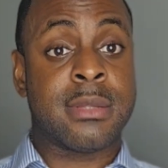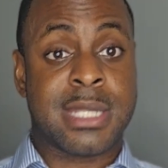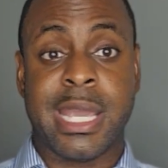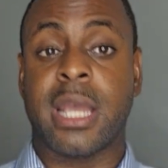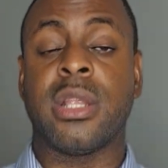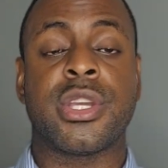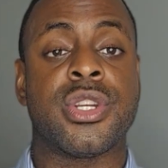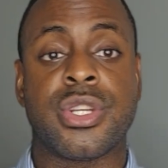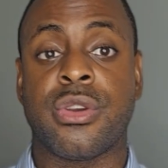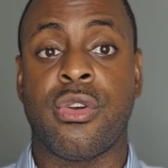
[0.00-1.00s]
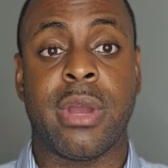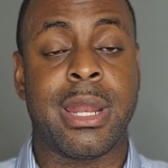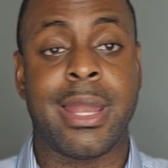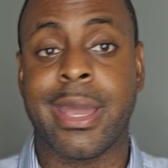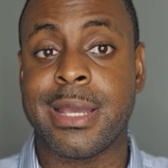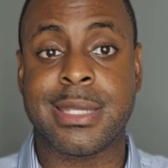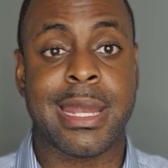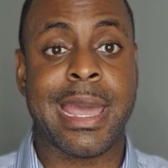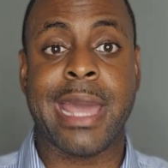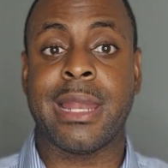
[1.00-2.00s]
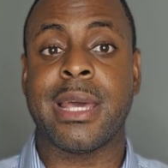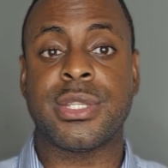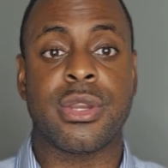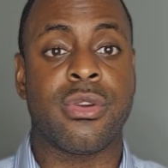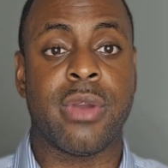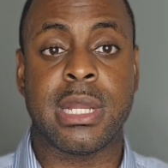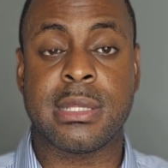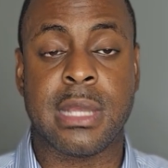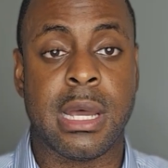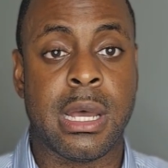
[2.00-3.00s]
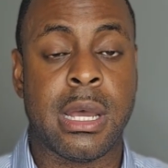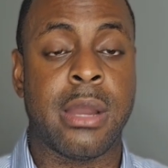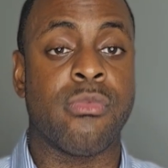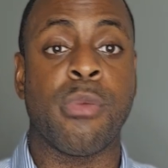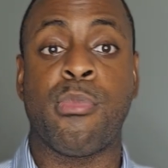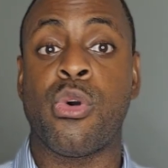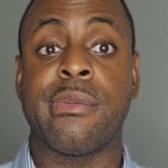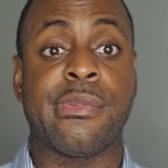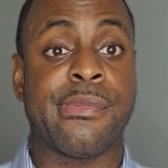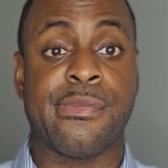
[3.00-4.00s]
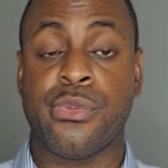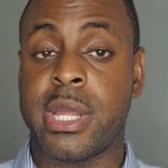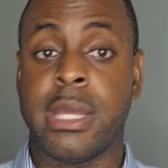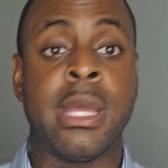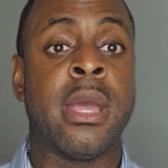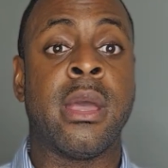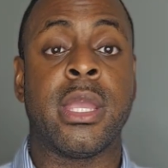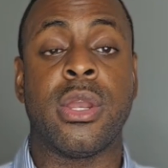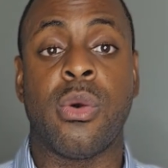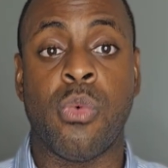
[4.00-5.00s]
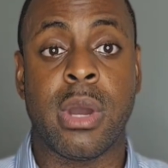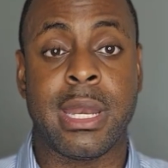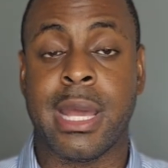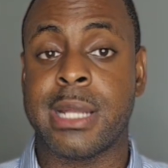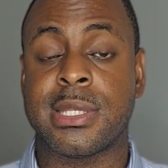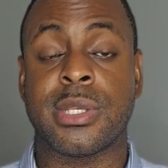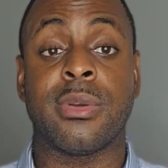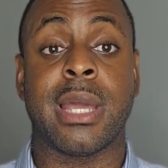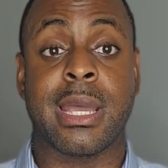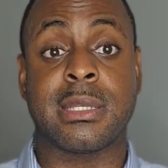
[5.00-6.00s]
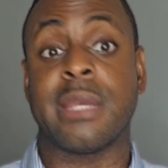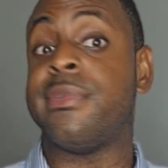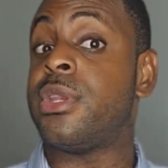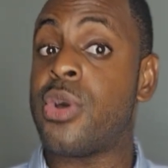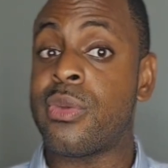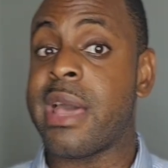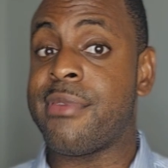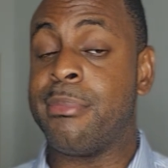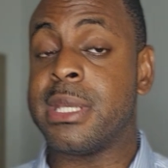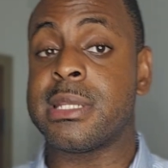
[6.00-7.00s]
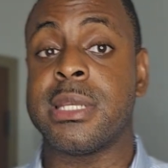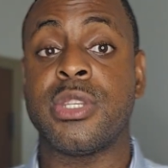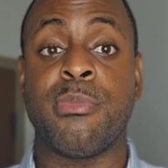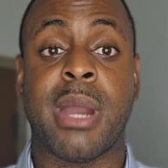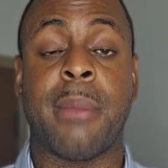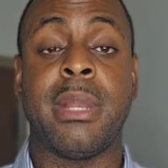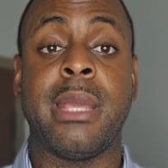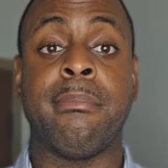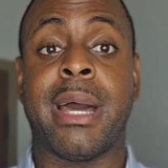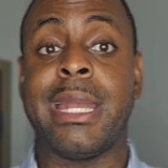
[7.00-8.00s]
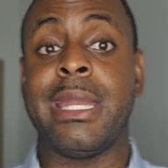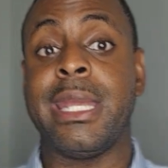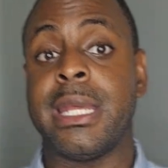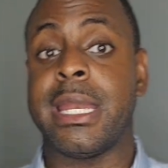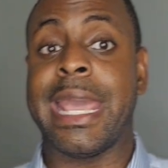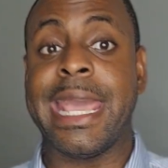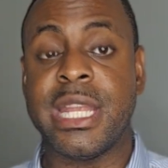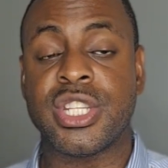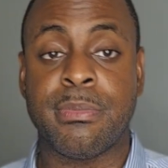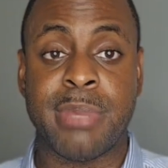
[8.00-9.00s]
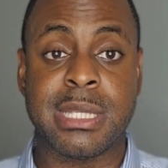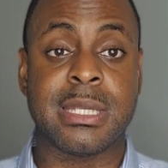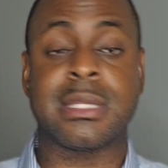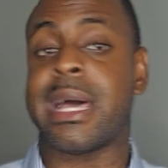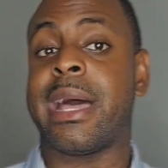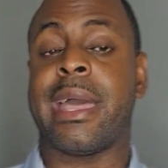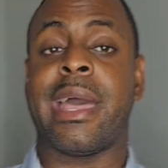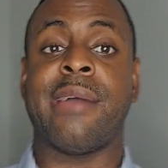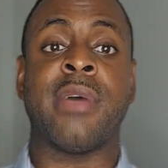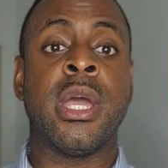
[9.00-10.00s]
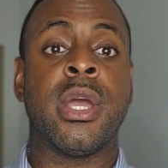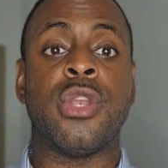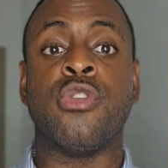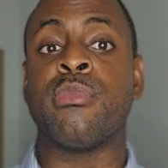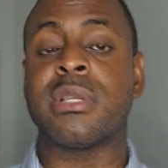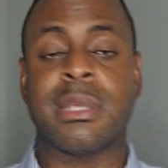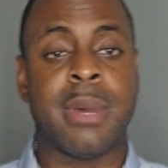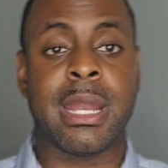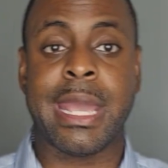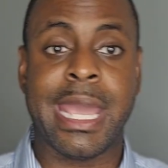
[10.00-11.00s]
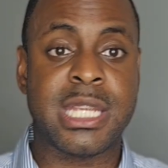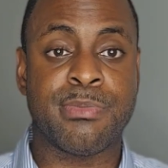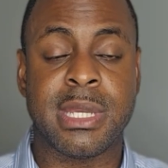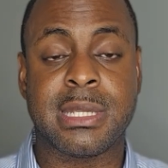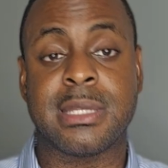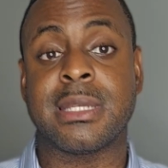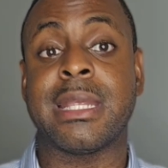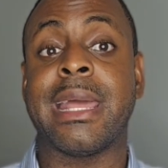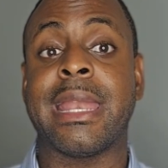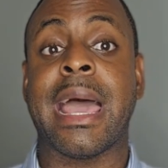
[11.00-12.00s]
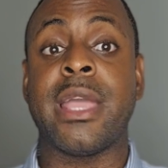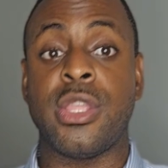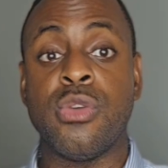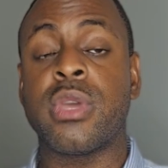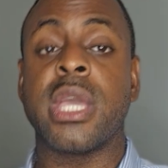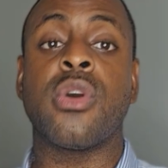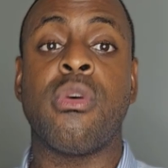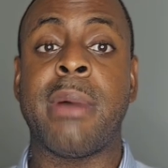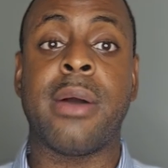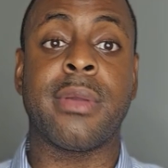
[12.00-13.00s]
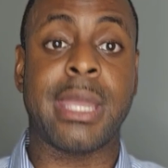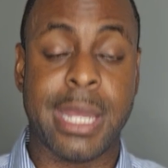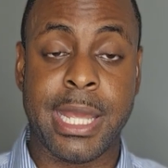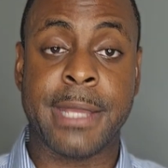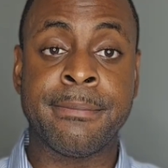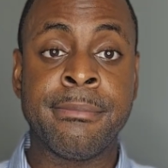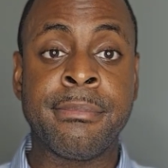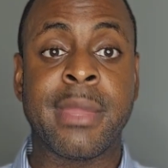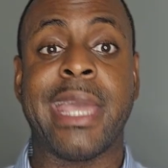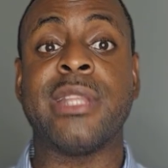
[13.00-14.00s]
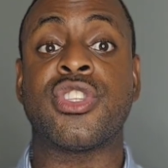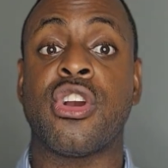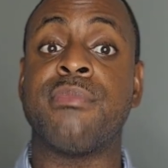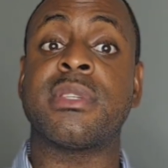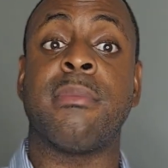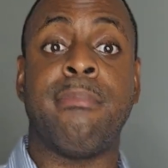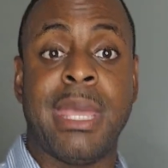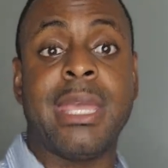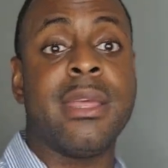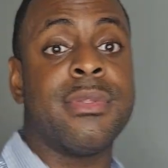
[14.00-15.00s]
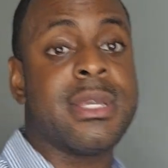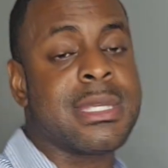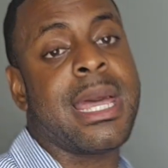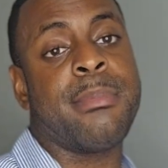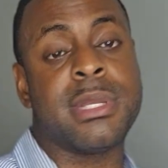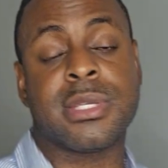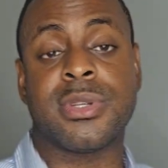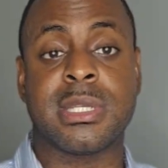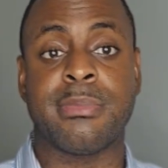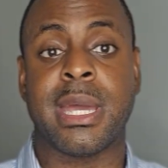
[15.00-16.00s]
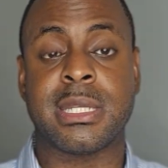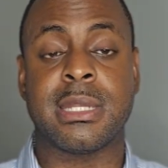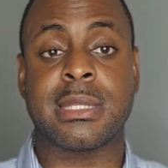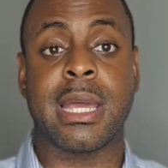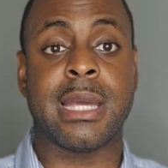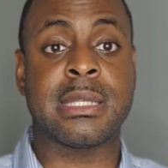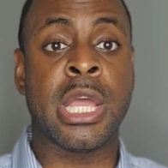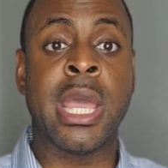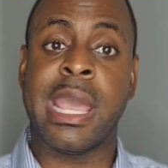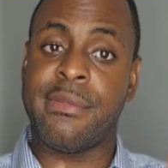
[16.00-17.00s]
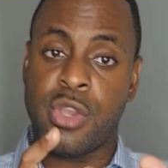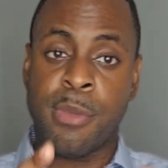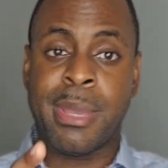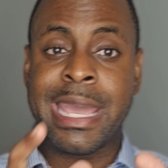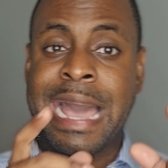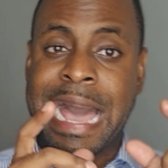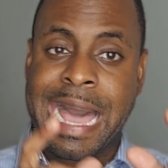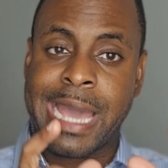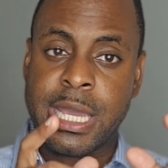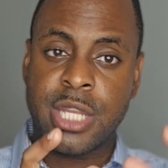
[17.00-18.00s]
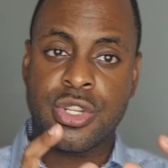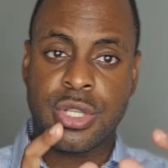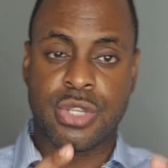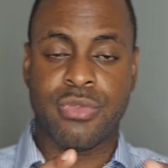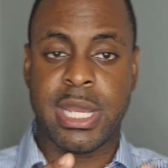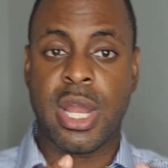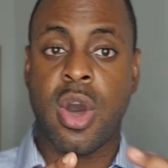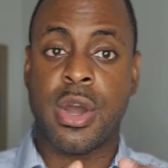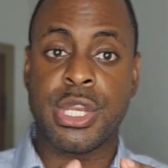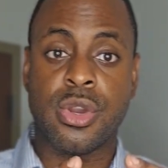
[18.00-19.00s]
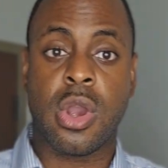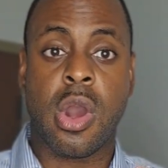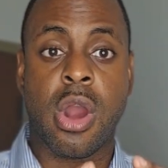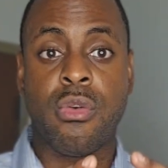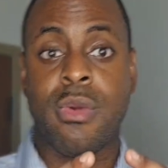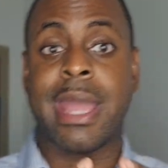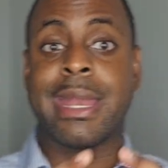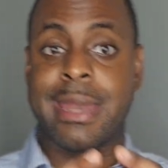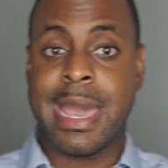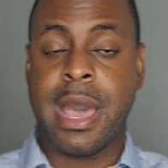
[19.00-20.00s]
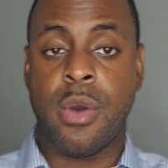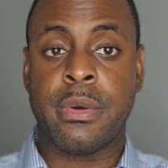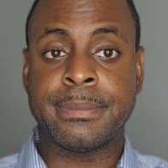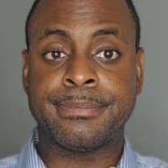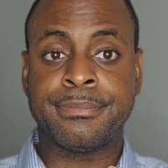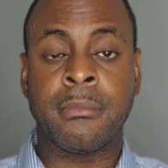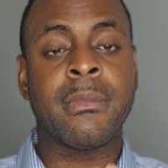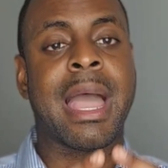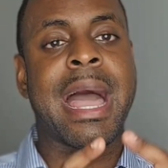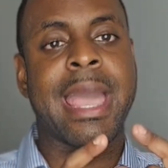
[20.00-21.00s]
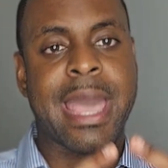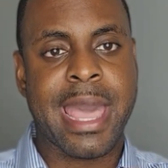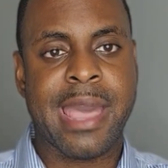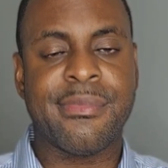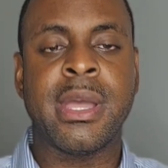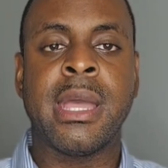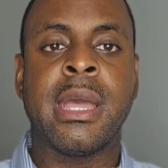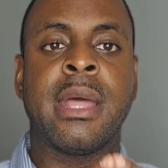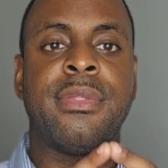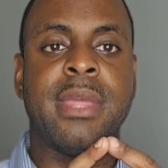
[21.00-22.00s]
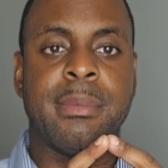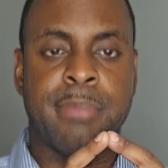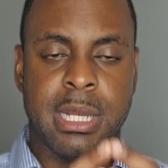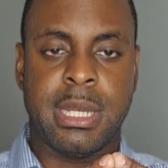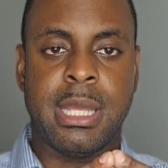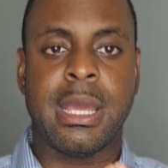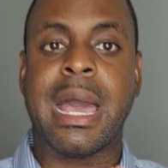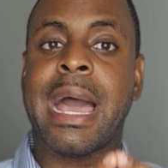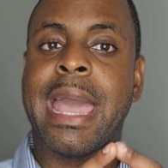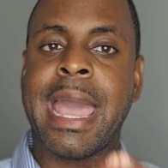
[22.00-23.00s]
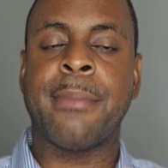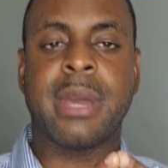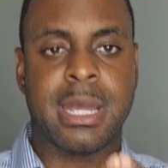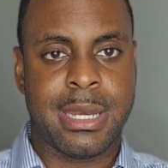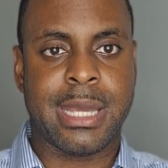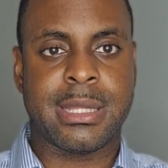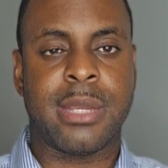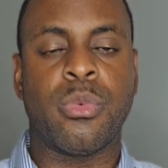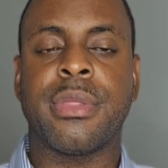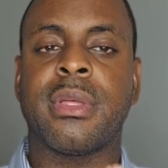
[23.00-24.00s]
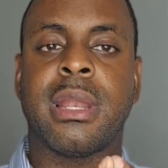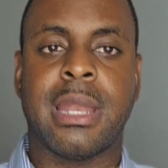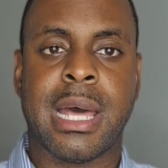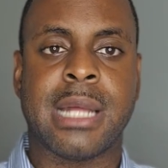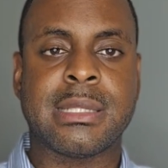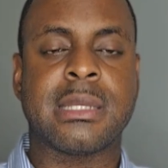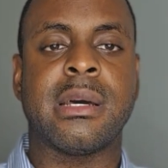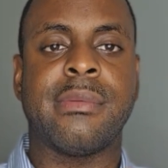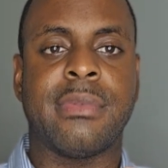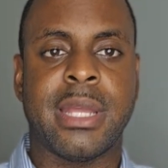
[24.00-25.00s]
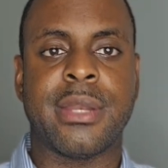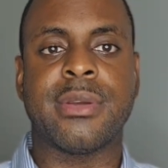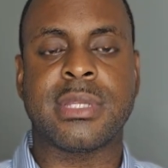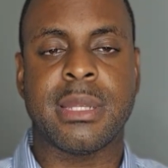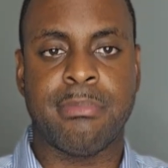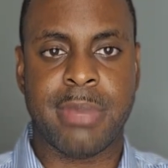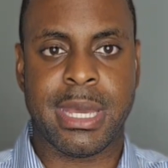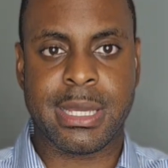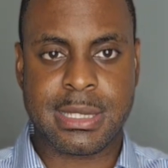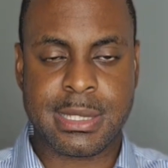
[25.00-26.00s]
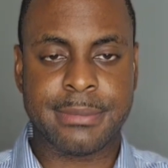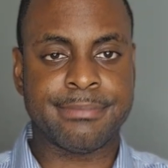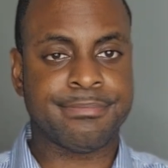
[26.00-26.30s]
take a look at your credit. Like I said, I analyze your credit report for free, whatnot. So like I said, if you don't have a business, you probably might need an aged business. I have numerous amount of aged businesses that you can go about getting in terms of making this happen. So just imagine this, guys. If you're paying a high interest rate on your car right now, I have the ability, I am connected with a lot of lenders and banks